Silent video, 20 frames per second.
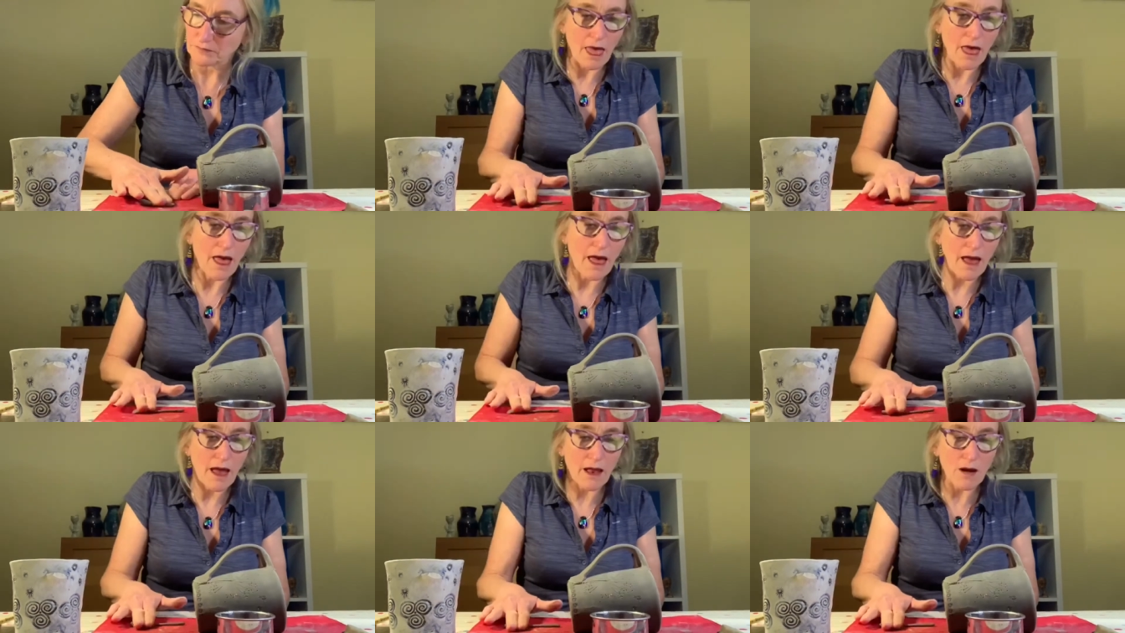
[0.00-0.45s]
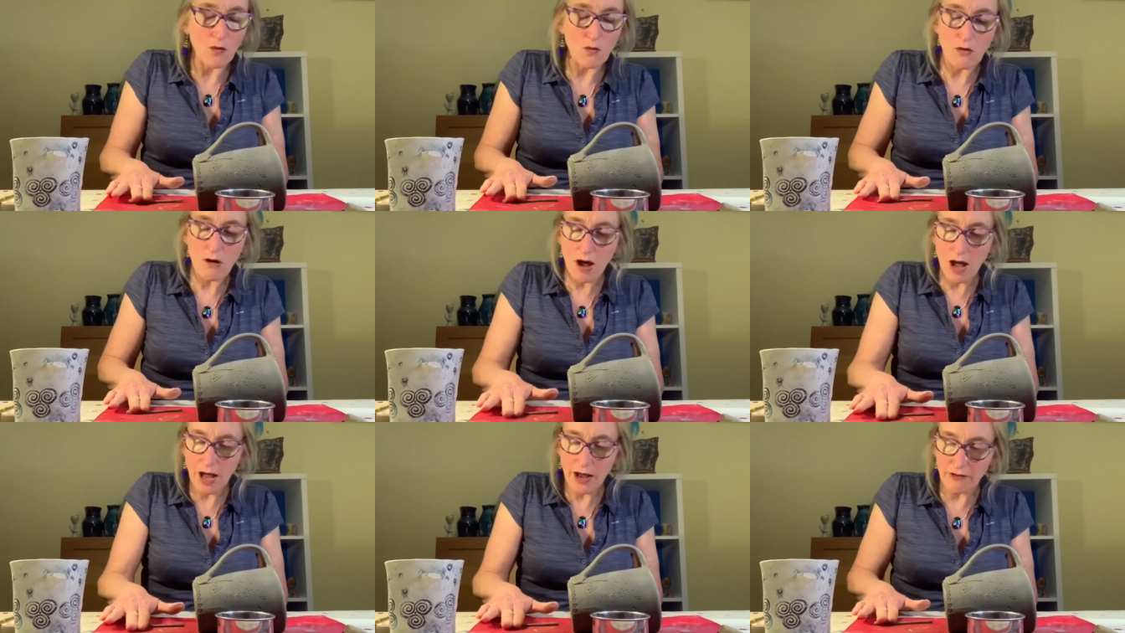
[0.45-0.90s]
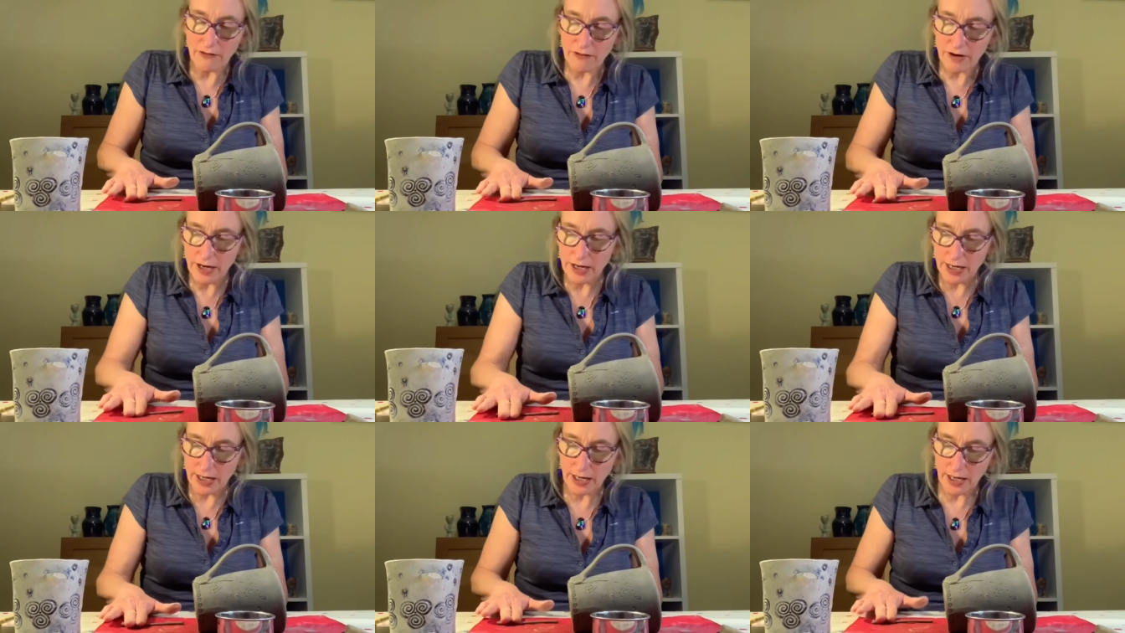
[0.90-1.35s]
And what I
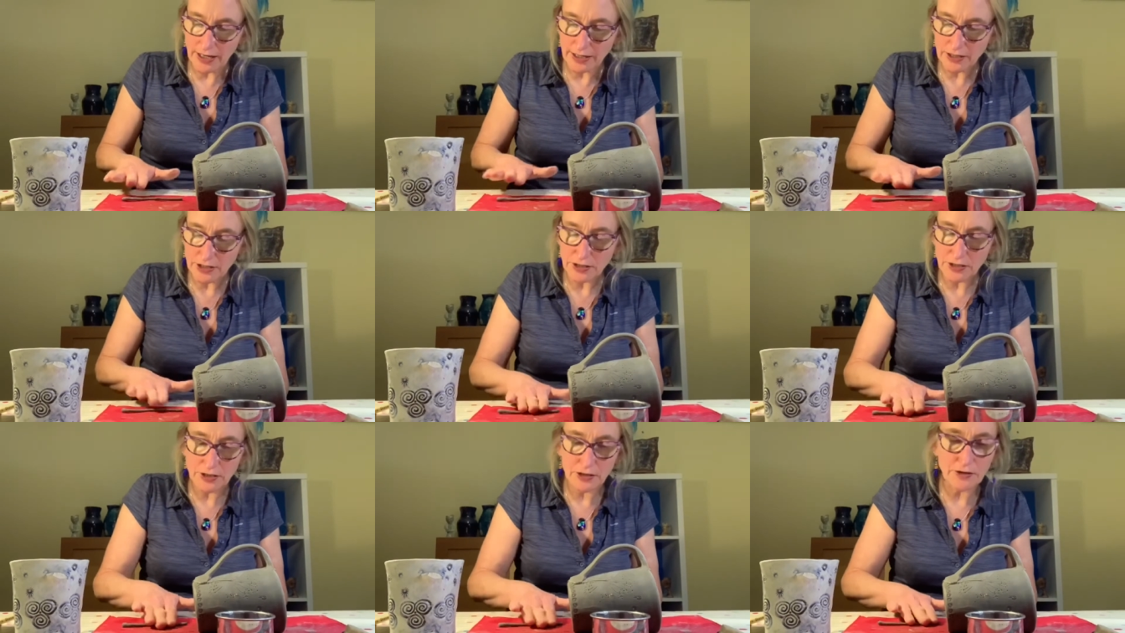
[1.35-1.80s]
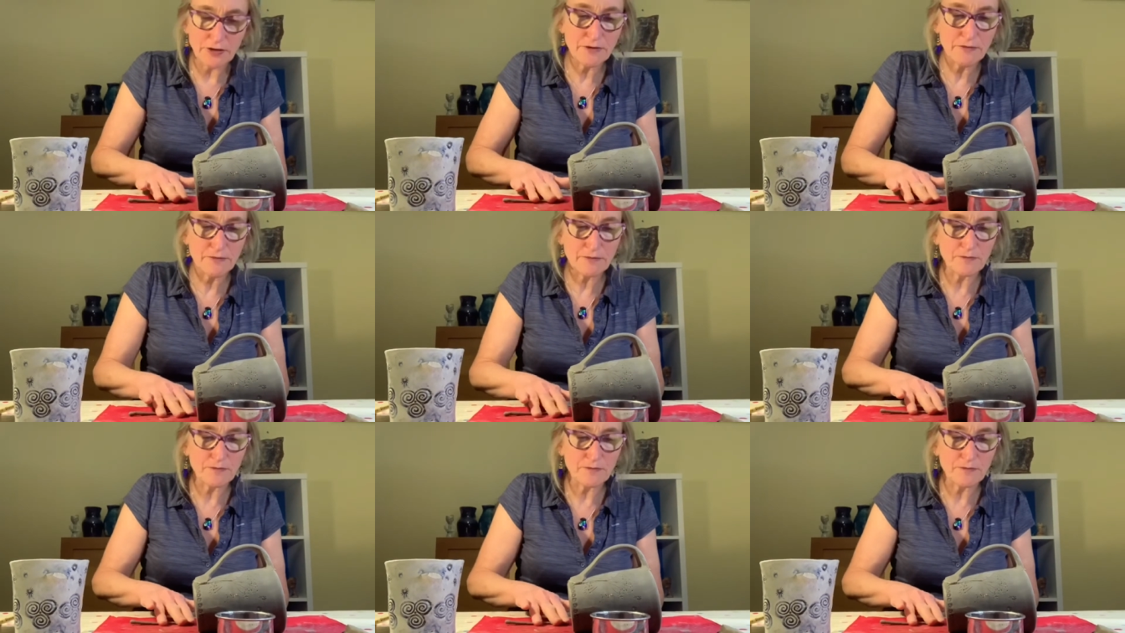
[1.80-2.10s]
really like to do